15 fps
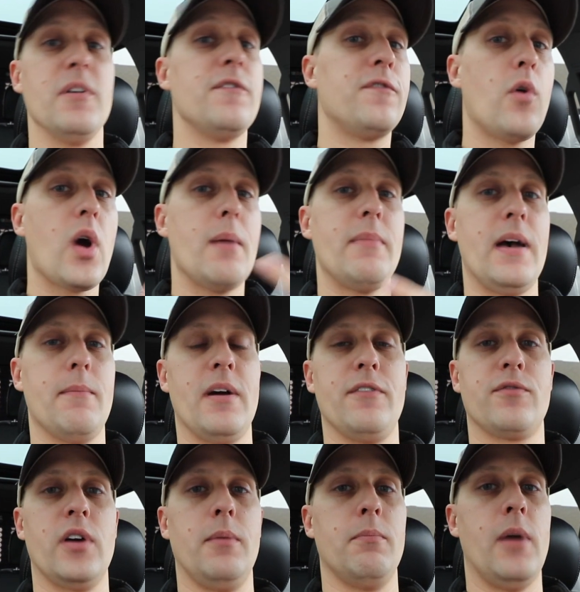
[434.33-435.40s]
Before I met my
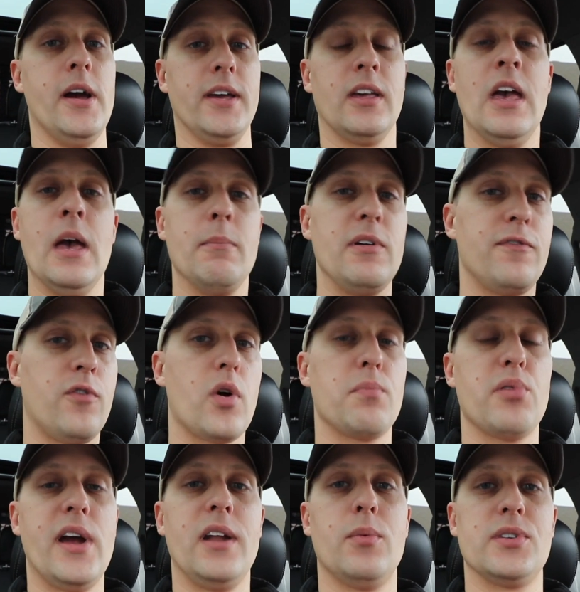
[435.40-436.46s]
friend Mike, before
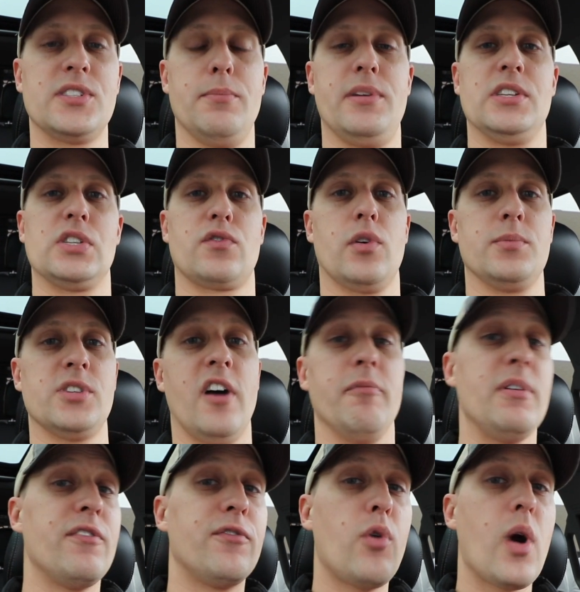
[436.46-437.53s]
Brandon was in business for himself,
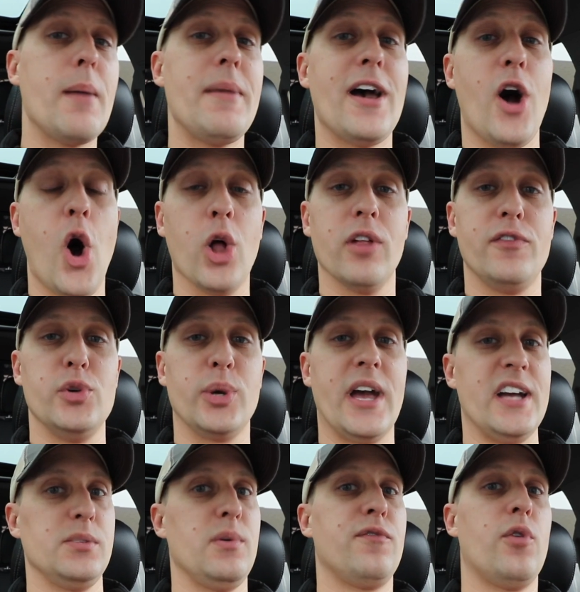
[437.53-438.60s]
before I met all of you
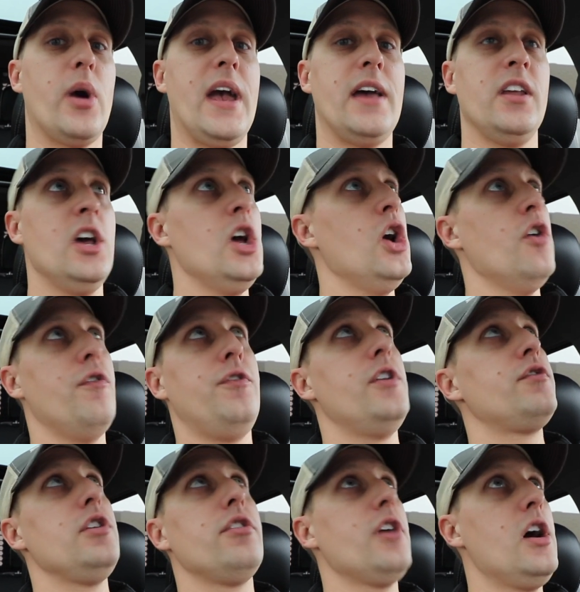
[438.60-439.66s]
guys, before I had
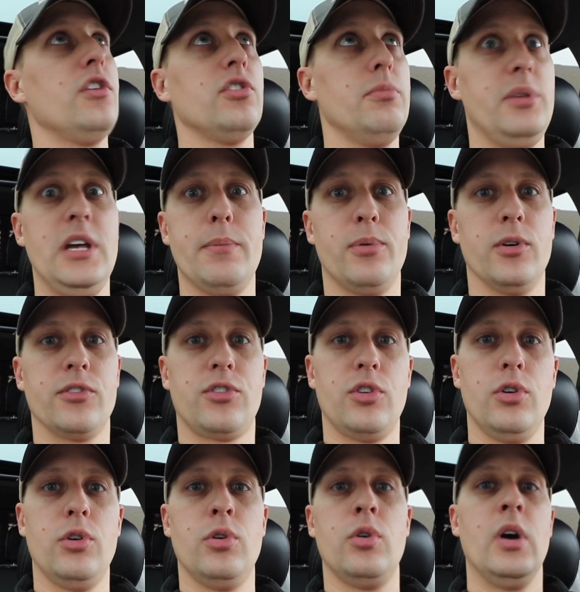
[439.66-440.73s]
50,000 people
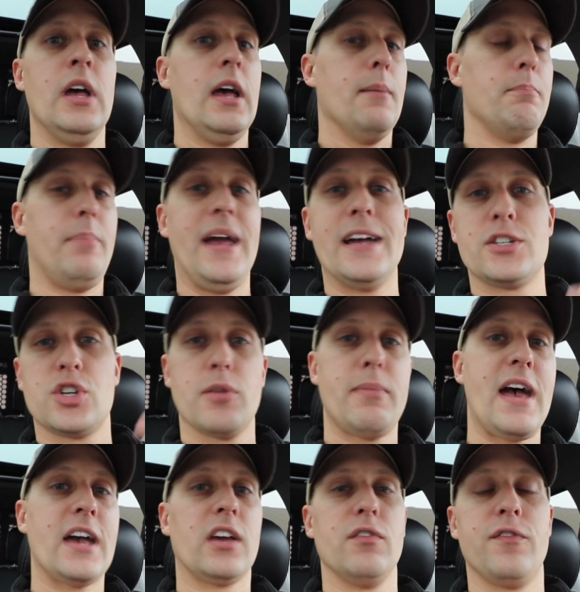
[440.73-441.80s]
to ban banter
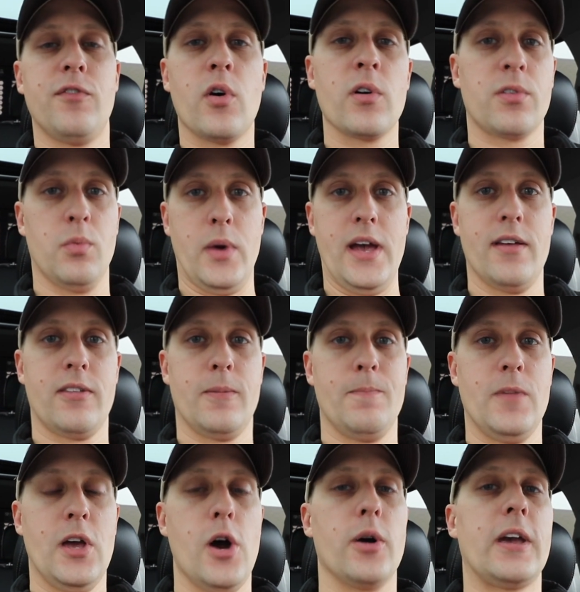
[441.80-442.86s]
back and forth with
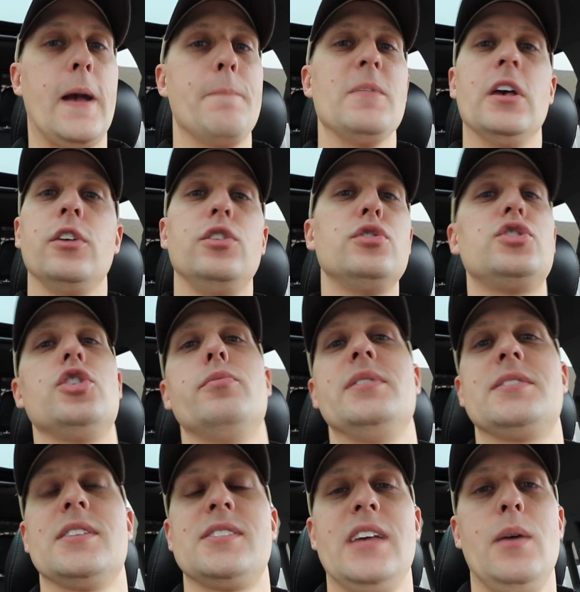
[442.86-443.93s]
okay? YouTube
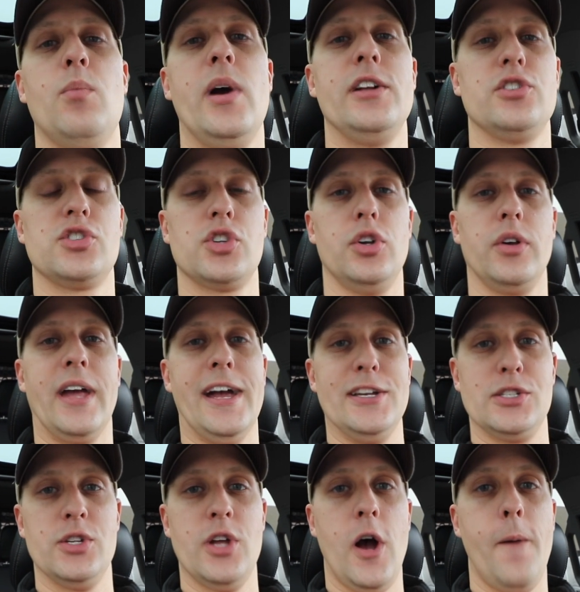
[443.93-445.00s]
is the same way, just so you
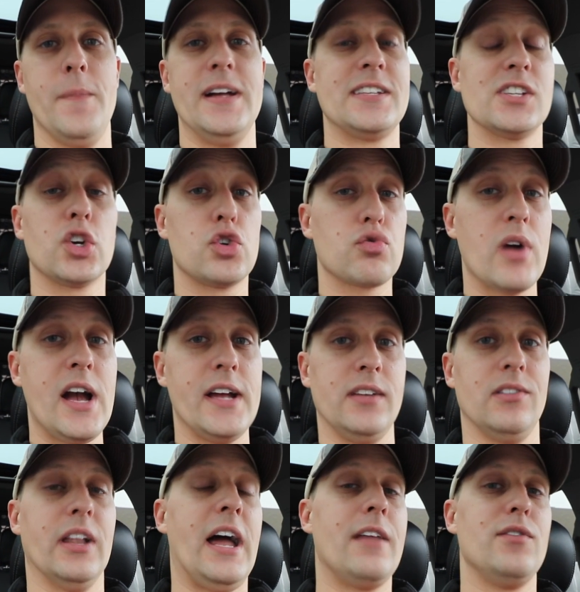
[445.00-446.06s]
guys know. It's a
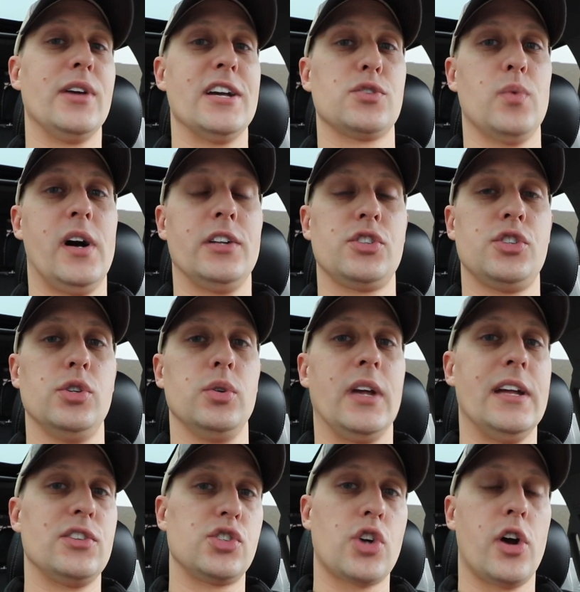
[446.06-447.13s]
grind. A lot of you guys want to
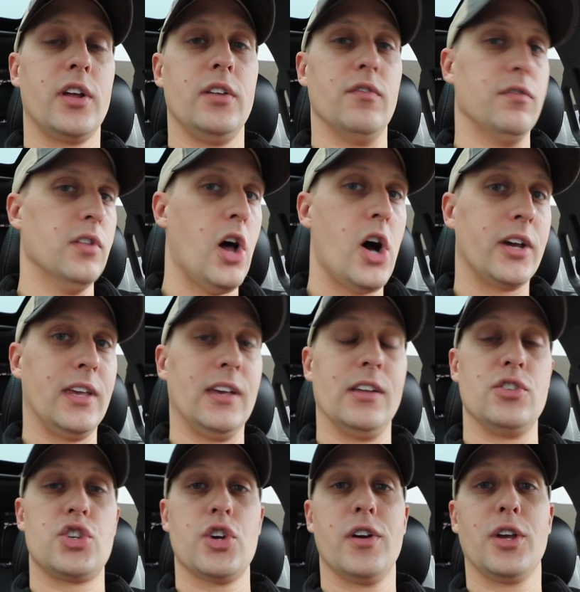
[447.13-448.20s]
get started vlogging
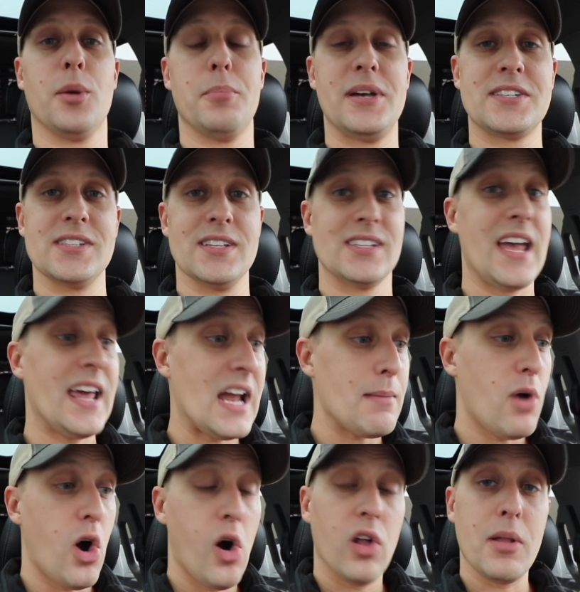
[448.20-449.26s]
and sharing your business, and I'm
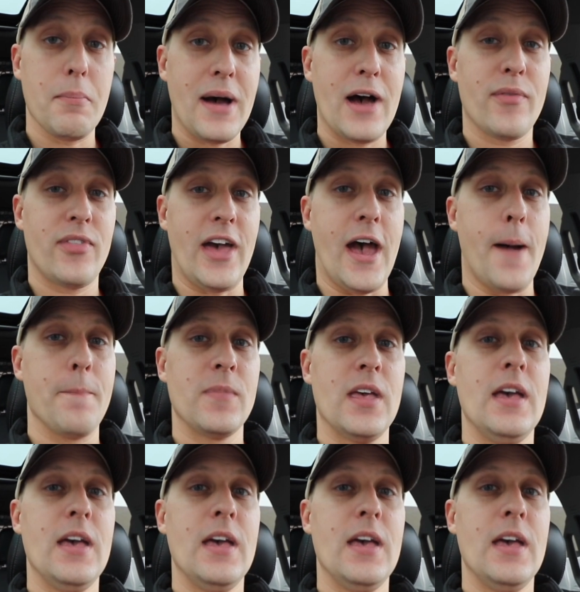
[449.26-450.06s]
all about that.